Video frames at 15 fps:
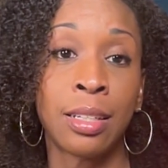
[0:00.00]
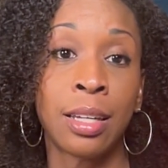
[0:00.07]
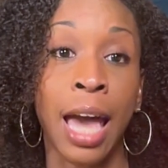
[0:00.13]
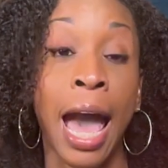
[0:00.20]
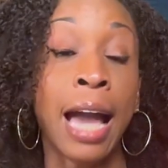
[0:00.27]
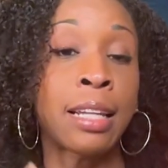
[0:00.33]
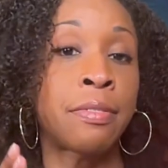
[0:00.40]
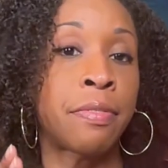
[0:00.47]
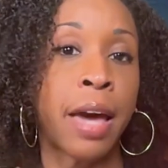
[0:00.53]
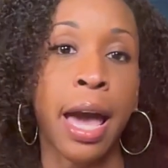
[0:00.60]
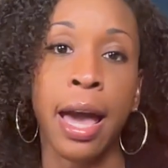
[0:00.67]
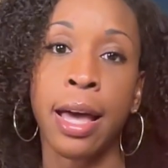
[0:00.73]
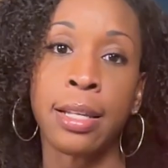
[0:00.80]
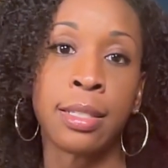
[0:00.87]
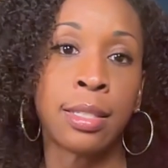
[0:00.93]
act
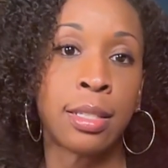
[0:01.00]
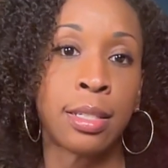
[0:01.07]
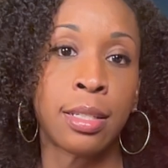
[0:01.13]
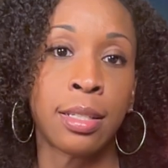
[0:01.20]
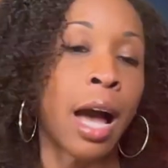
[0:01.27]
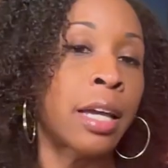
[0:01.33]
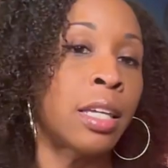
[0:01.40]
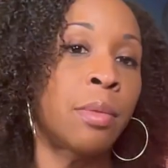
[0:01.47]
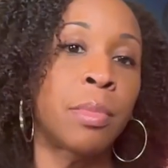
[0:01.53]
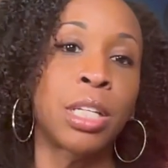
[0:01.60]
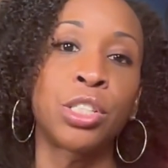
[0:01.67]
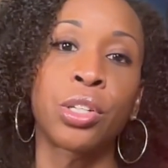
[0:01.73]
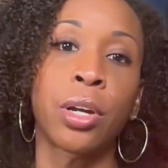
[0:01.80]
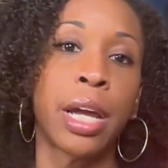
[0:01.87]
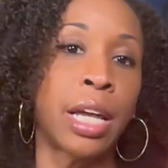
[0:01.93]
fast.
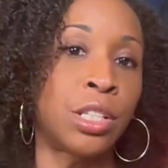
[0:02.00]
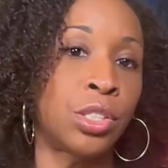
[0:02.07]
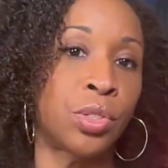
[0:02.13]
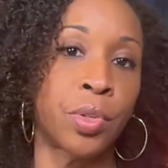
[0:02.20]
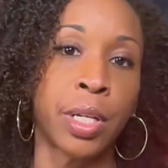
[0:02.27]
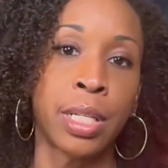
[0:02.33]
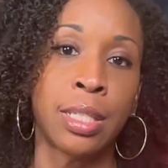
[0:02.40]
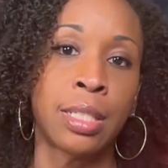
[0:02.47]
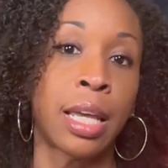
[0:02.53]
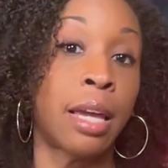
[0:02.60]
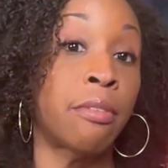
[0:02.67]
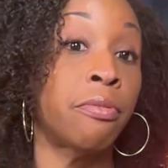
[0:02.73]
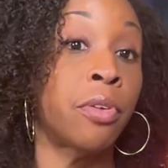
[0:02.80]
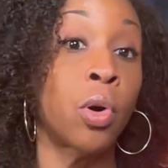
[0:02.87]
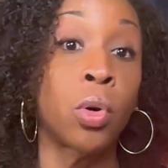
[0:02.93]
Document your injuries.
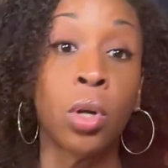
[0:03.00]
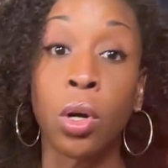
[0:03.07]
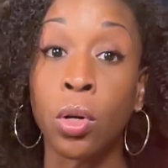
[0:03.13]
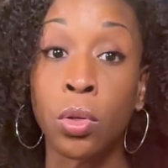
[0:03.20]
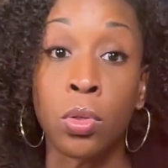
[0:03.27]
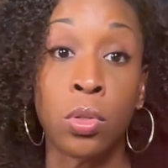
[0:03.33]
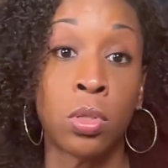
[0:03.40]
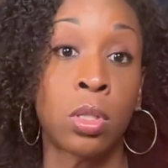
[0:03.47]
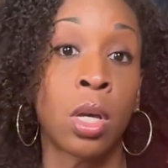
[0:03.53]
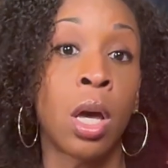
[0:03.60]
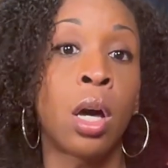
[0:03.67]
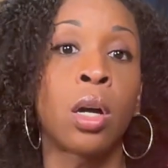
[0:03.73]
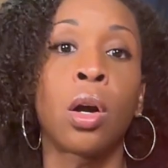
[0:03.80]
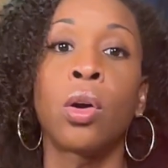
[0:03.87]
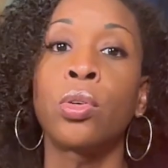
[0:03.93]
Take photos.
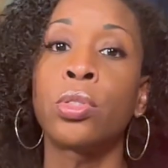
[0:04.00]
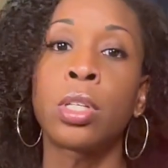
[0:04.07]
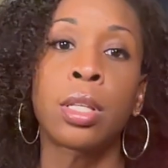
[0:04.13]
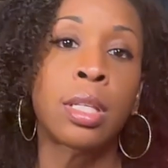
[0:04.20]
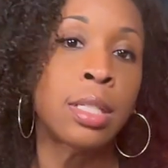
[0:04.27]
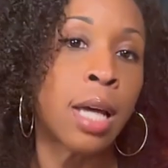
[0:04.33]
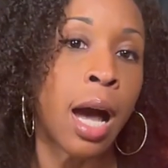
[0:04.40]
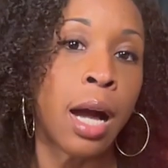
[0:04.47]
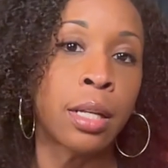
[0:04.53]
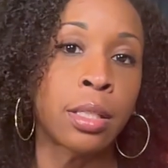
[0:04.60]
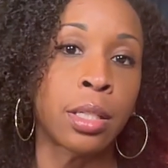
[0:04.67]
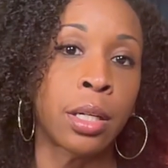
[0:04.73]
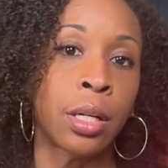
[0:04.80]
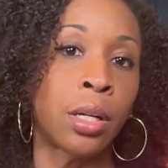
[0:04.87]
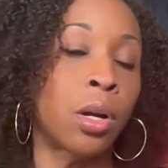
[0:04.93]
Go to the
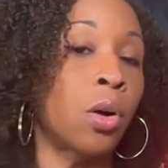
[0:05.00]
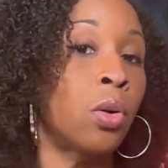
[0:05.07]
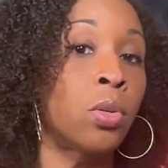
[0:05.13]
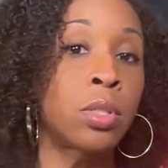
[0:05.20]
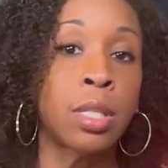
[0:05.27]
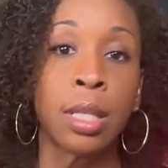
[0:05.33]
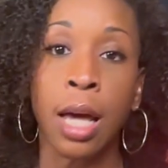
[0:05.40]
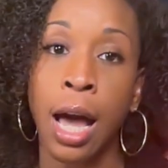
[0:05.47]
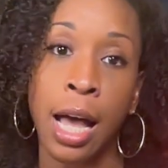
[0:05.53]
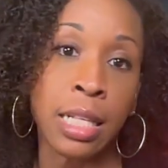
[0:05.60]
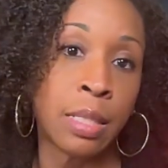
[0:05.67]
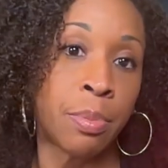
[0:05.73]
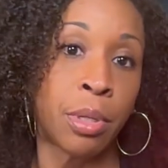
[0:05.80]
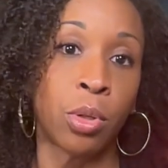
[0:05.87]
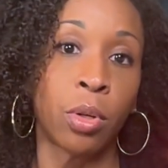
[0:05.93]
doctor. Go to the
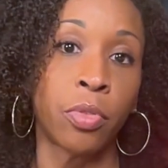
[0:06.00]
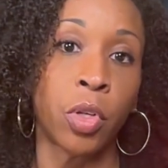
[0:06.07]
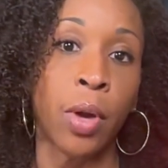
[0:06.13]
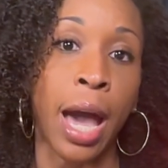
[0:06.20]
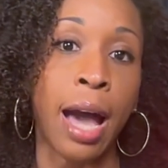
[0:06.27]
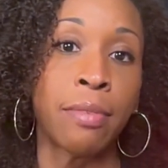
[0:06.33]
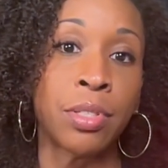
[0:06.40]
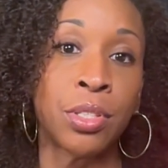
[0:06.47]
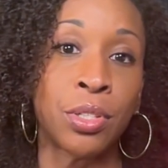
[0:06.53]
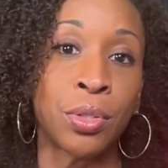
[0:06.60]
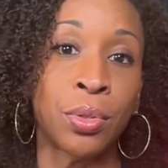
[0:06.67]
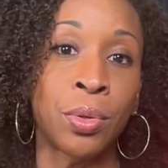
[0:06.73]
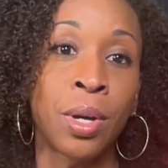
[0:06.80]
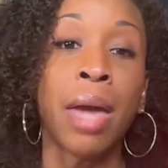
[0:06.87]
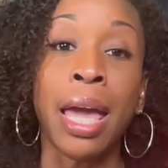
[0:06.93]
hospital if you have
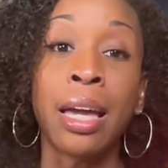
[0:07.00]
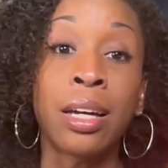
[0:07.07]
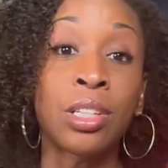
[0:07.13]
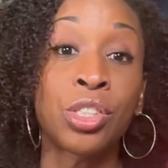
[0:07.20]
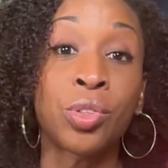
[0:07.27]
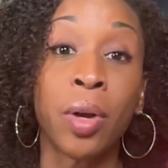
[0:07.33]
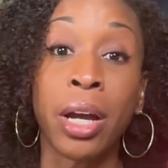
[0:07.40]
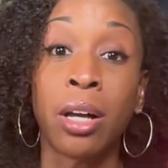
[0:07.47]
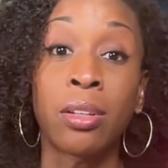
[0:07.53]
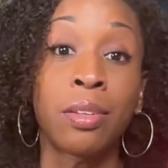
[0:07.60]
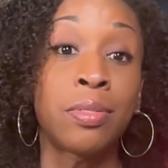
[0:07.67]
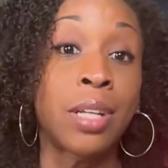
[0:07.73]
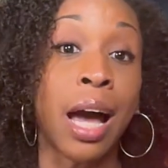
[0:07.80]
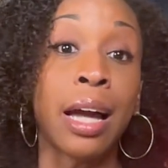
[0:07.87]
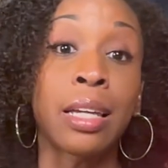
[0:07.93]
to. Make a trail
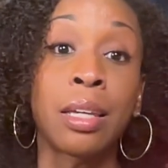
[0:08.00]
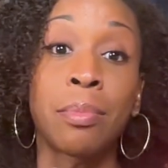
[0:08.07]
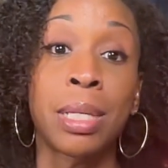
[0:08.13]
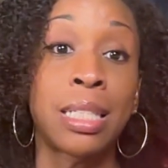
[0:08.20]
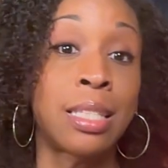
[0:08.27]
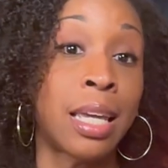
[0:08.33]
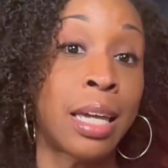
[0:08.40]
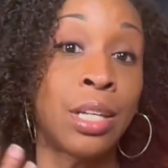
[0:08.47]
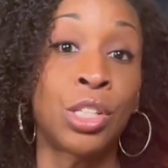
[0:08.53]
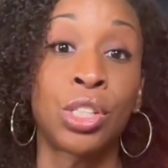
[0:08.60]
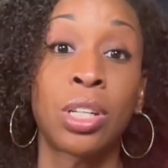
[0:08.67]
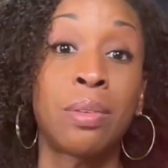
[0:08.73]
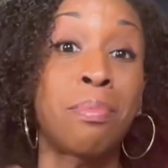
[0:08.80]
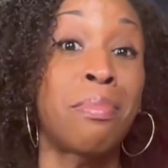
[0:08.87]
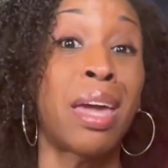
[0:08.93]
of
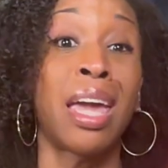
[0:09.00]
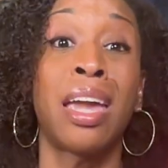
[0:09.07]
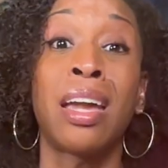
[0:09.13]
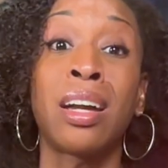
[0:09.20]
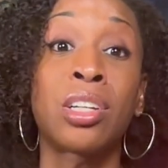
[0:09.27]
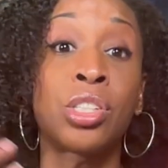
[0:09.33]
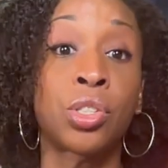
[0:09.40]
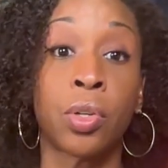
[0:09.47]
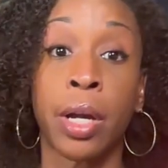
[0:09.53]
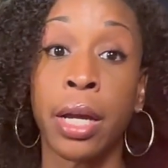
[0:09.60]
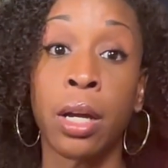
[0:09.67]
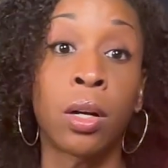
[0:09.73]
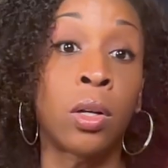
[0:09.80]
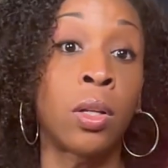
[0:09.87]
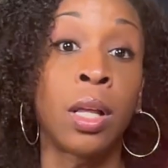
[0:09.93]
documentation. Make a
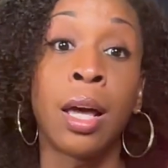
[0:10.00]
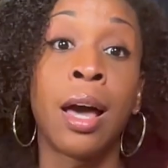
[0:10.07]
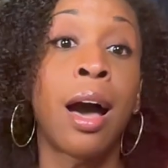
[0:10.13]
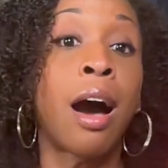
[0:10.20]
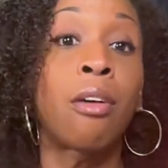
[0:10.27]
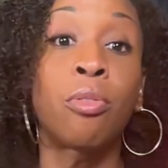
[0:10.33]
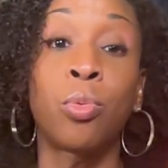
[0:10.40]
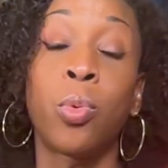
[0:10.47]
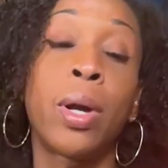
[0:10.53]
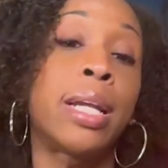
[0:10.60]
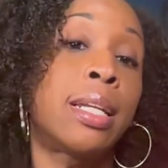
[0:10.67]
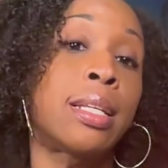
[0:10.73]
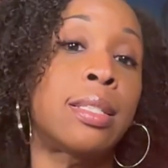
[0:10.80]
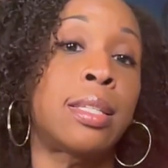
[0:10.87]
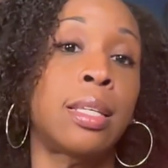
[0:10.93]
trail of
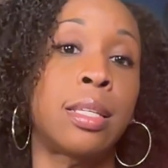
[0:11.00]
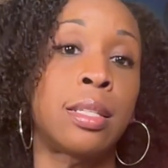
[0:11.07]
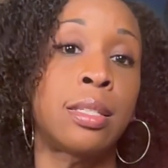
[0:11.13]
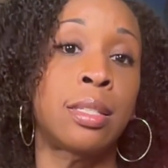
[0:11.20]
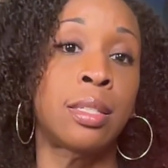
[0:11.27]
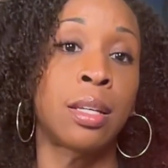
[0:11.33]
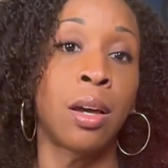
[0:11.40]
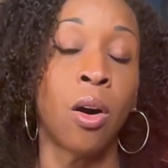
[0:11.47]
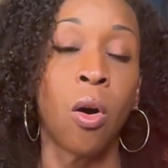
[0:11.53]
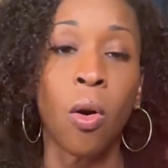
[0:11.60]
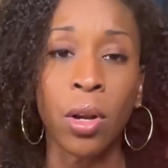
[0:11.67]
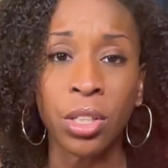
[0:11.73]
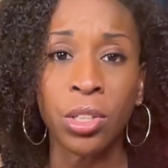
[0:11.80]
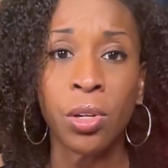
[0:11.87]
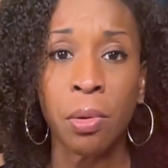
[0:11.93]
witnesses
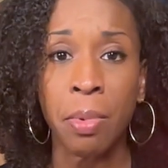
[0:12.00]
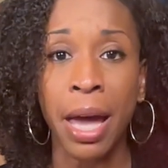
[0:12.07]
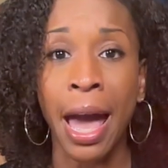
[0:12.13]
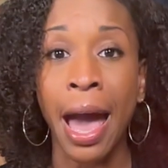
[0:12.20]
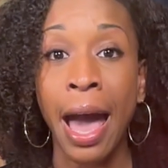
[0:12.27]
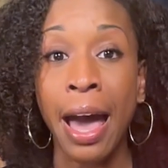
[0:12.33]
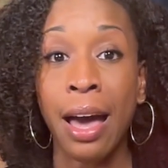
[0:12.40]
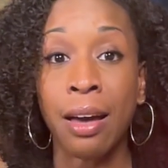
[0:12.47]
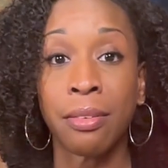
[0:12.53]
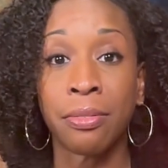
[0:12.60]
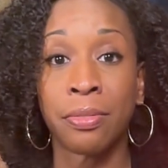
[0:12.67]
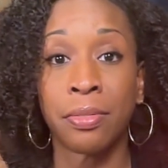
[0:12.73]
on your behalf.